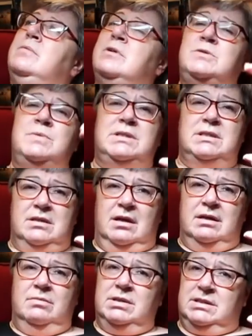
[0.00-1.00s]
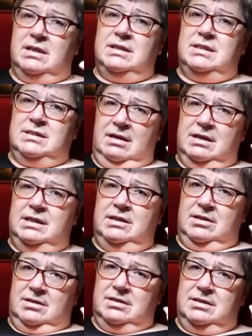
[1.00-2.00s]
Once we decide, once I've
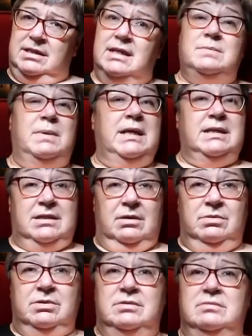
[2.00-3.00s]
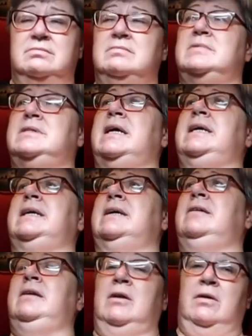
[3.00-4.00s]
decided that yes, please, I would
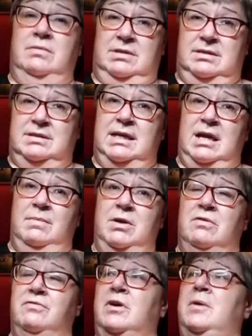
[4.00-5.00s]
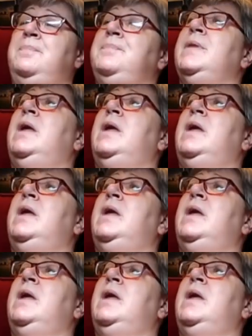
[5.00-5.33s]
take, you know, I would take up the offer.